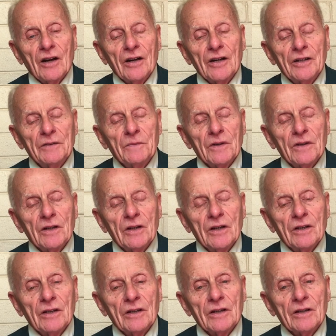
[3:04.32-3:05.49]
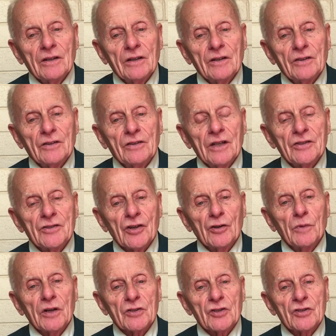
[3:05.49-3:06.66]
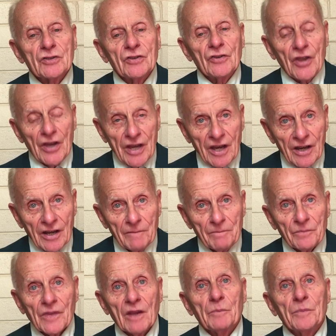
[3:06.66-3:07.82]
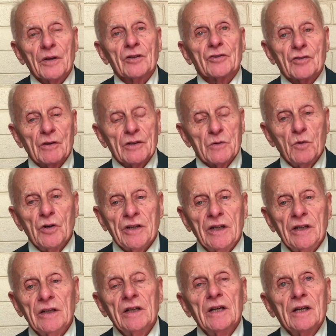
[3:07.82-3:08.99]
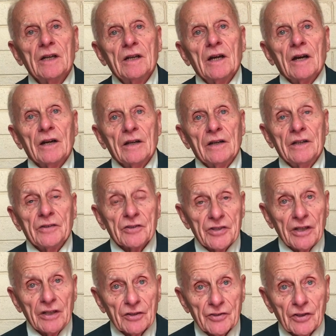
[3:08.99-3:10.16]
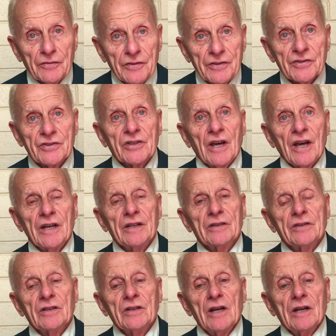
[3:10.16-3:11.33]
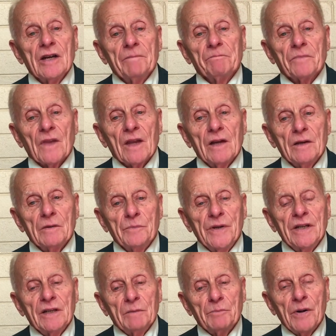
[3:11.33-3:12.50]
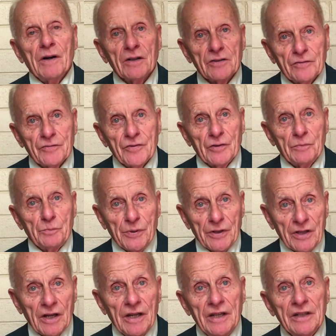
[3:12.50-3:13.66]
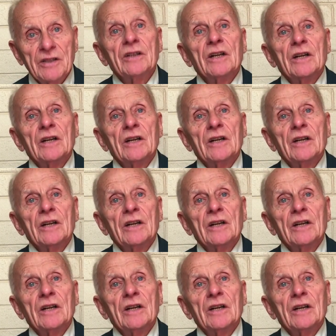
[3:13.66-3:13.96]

I did so much there because I was working in the signals office and being part of the brigade